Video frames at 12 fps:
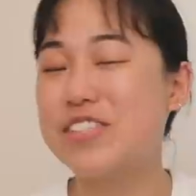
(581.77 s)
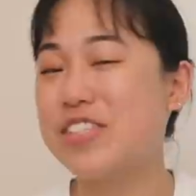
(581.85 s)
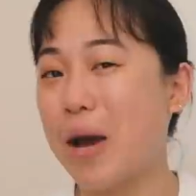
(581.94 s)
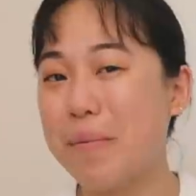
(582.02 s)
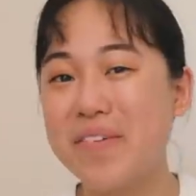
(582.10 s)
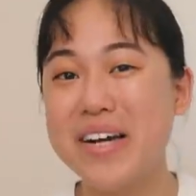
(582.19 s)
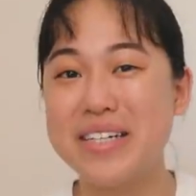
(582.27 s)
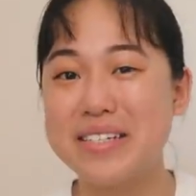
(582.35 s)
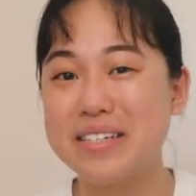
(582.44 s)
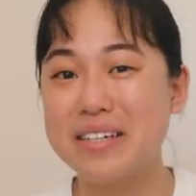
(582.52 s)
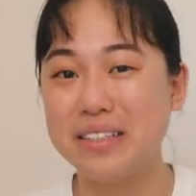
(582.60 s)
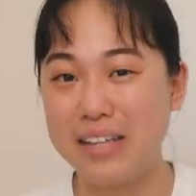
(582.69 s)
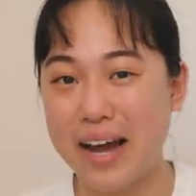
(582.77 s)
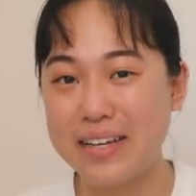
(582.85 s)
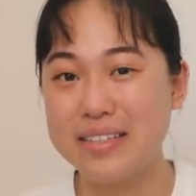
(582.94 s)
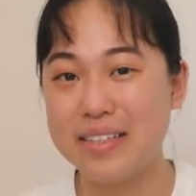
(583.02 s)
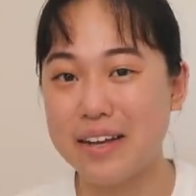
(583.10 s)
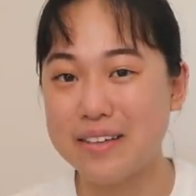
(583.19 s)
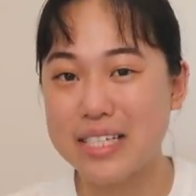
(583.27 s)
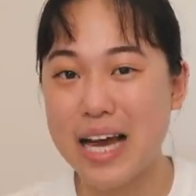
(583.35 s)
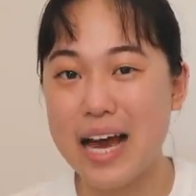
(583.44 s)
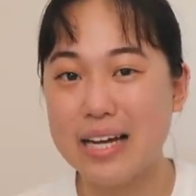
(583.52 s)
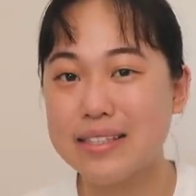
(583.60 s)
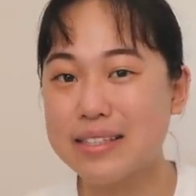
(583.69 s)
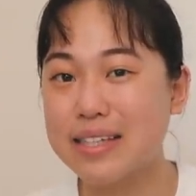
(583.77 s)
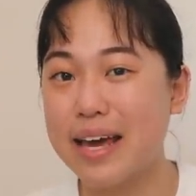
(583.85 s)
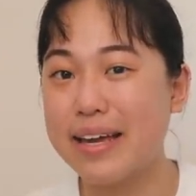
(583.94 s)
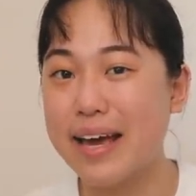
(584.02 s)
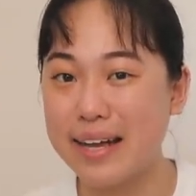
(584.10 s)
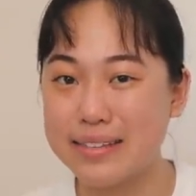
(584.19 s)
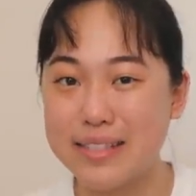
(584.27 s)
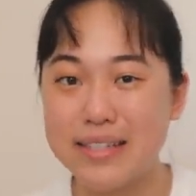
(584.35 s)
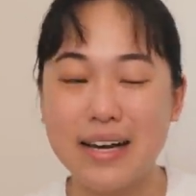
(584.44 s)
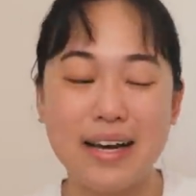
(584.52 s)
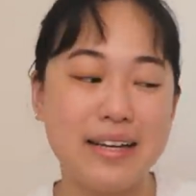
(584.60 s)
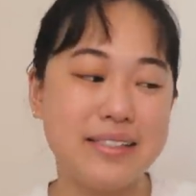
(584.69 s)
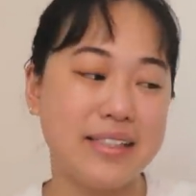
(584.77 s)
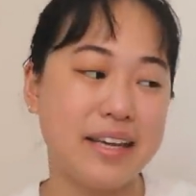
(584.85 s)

Shopify doesn't collect sales tax like Etsy does,